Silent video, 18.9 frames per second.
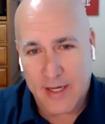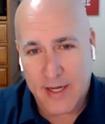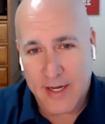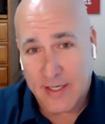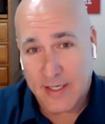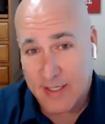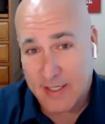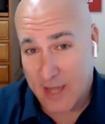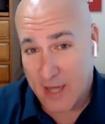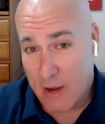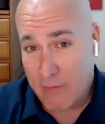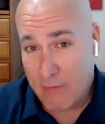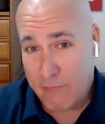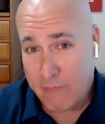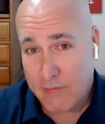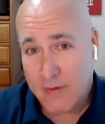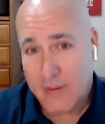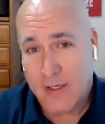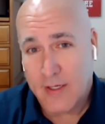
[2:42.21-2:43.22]
in
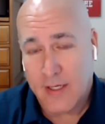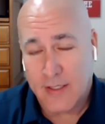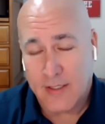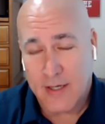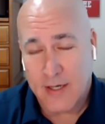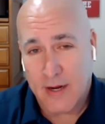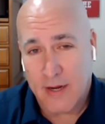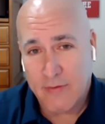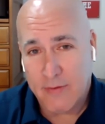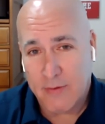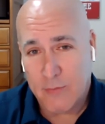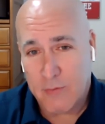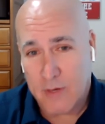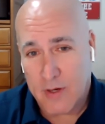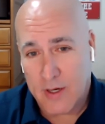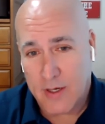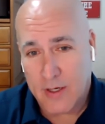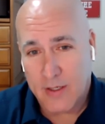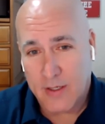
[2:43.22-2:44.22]
itself is enough to
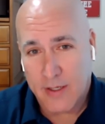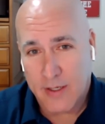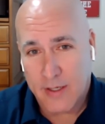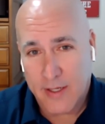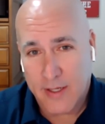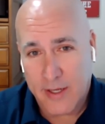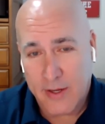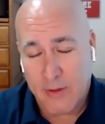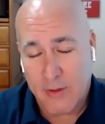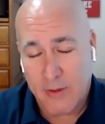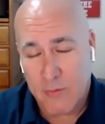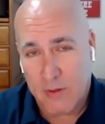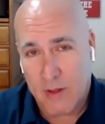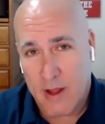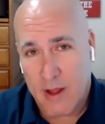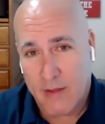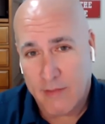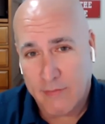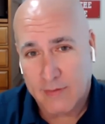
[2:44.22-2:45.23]
uh, get you through in
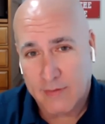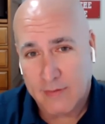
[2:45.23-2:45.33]
life.